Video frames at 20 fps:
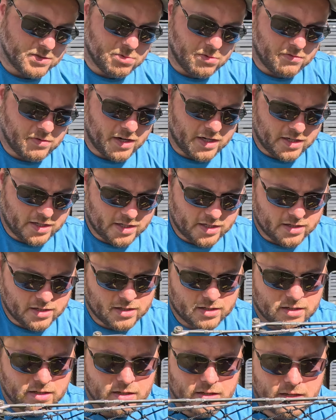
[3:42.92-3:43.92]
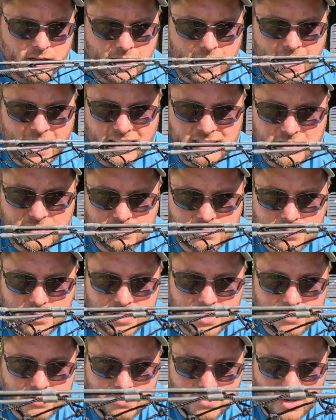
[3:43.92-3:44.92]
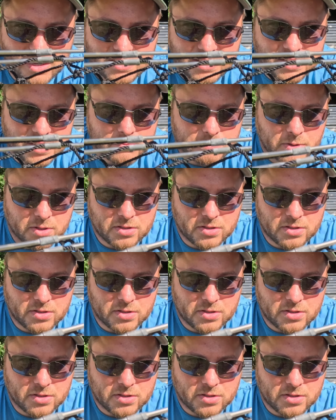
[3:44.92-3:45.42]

one right here hasn't really rusted,